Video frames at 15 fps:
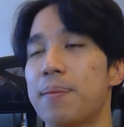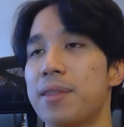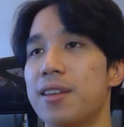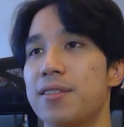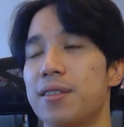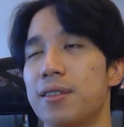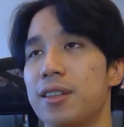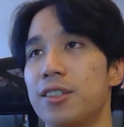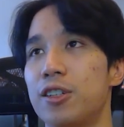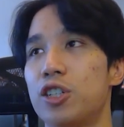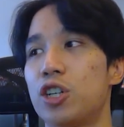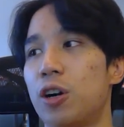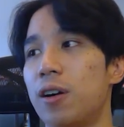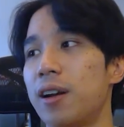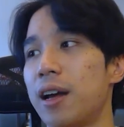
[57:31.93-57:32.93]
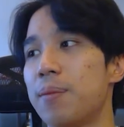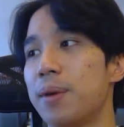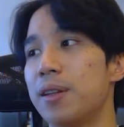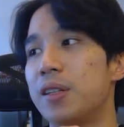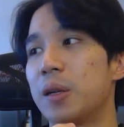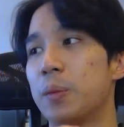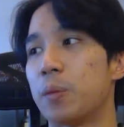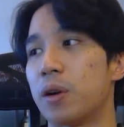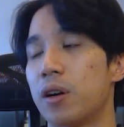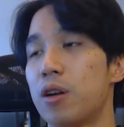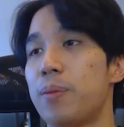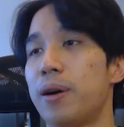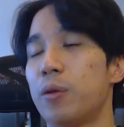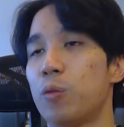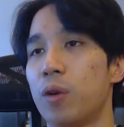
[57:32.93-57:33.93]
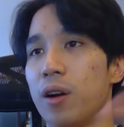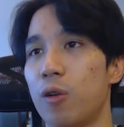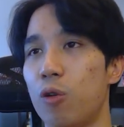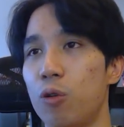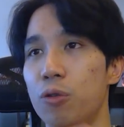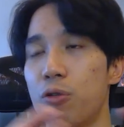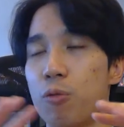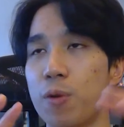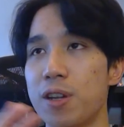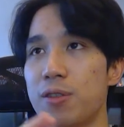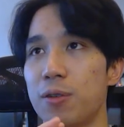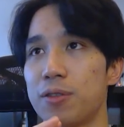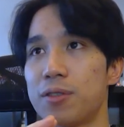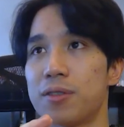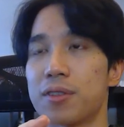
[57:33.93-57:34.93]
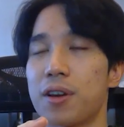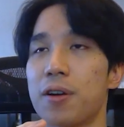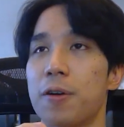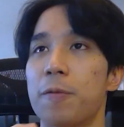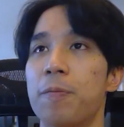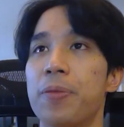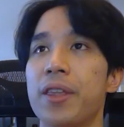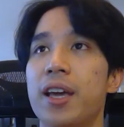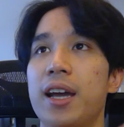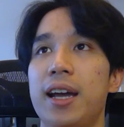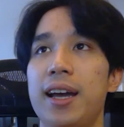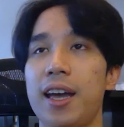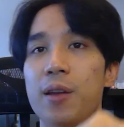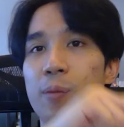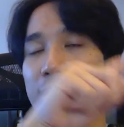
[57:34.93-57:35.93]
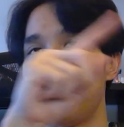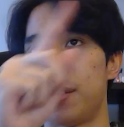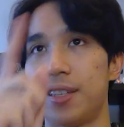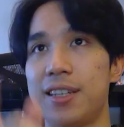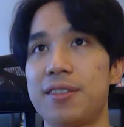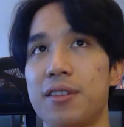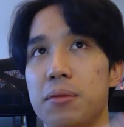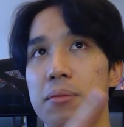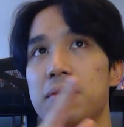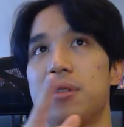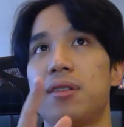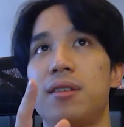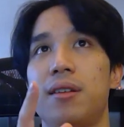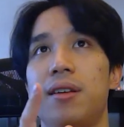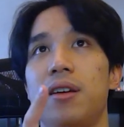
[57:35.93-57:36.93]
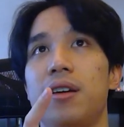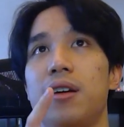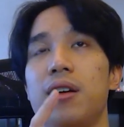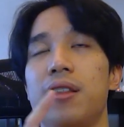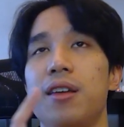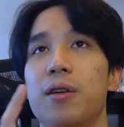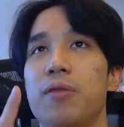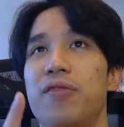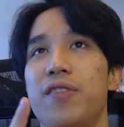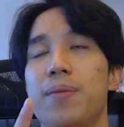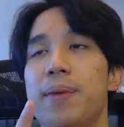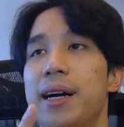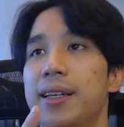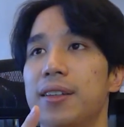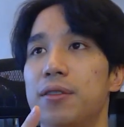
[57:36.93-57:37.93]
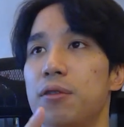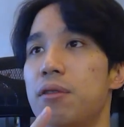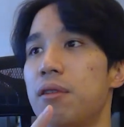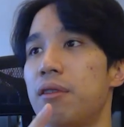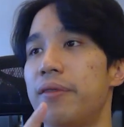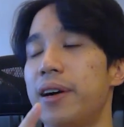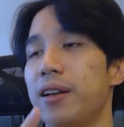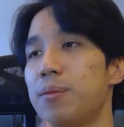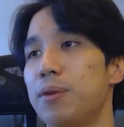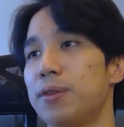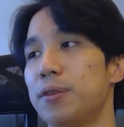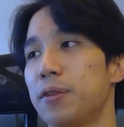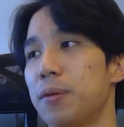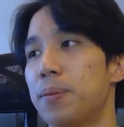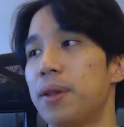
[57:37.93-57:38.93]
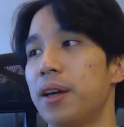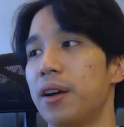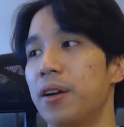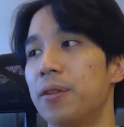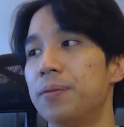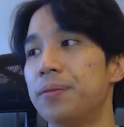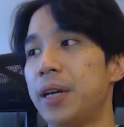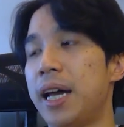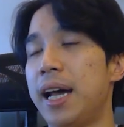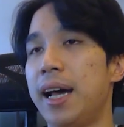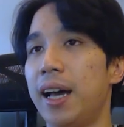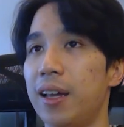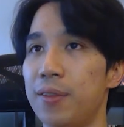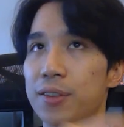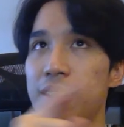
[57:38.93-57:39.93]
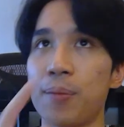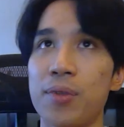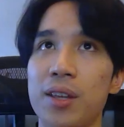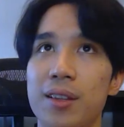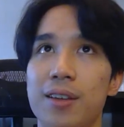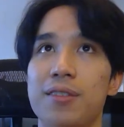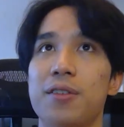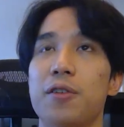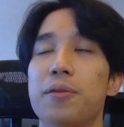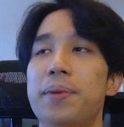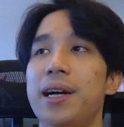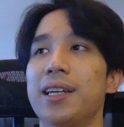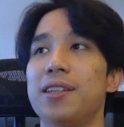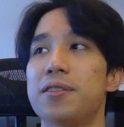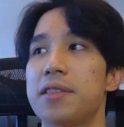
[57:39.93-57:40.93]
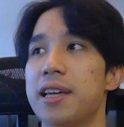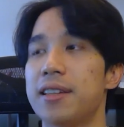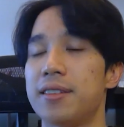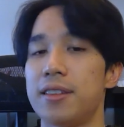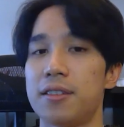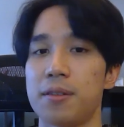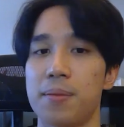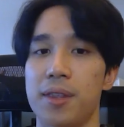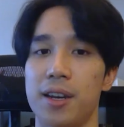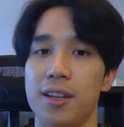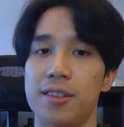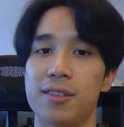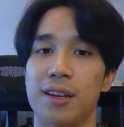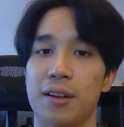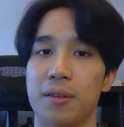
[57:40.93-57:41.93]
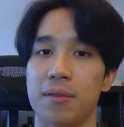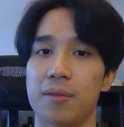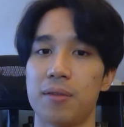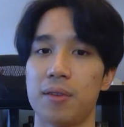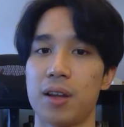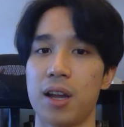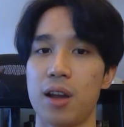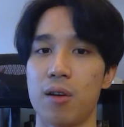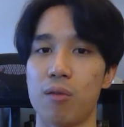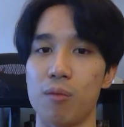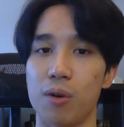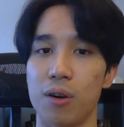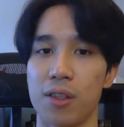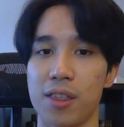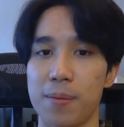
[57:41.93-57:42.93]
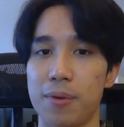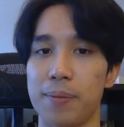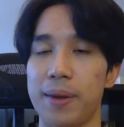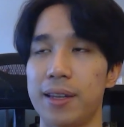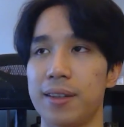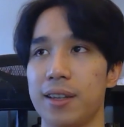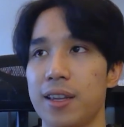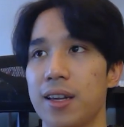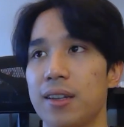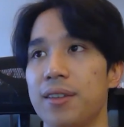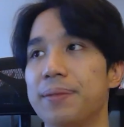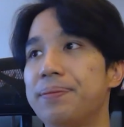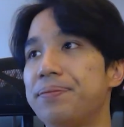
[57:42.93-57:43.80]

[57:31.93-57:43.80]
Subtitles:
There's a chart I made somewhere about where all the resources go and what systems I think feed back into that are valuable to the player. And if something doesn't go back into that system, then it's not worth implementing yet.